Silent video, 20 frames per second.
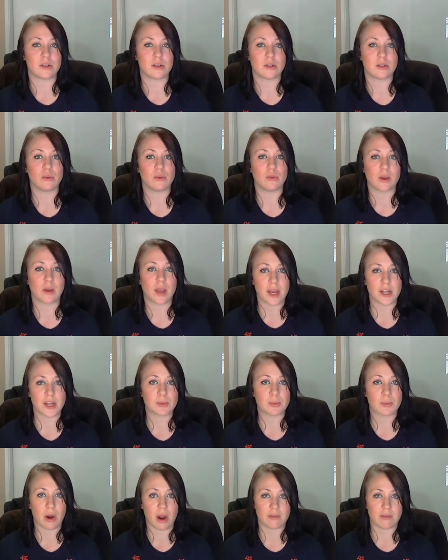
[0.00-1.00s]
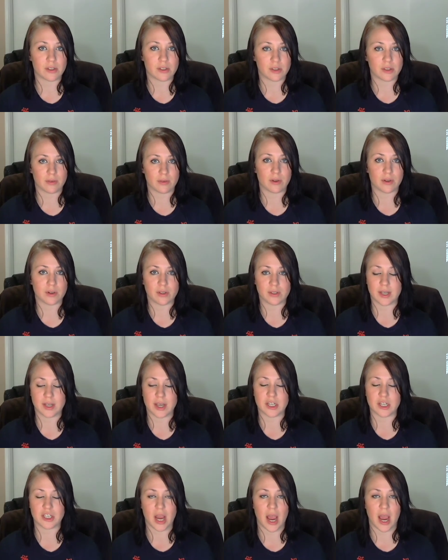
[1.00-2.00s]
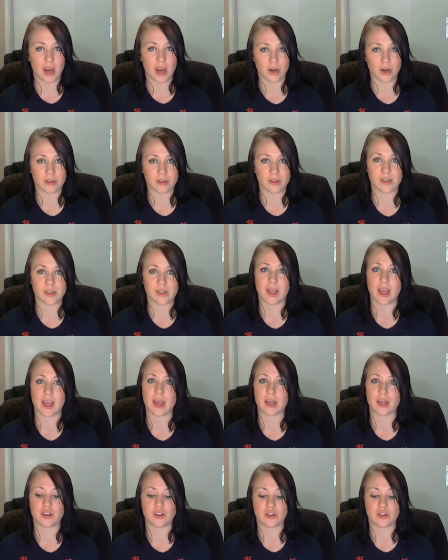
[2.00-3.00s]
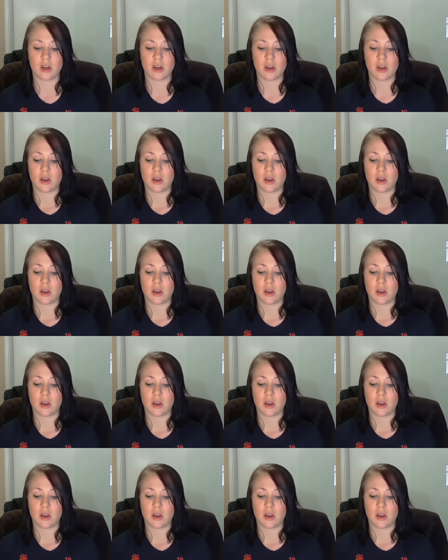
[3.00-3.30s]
to catch private servers, to catch hackers, to catch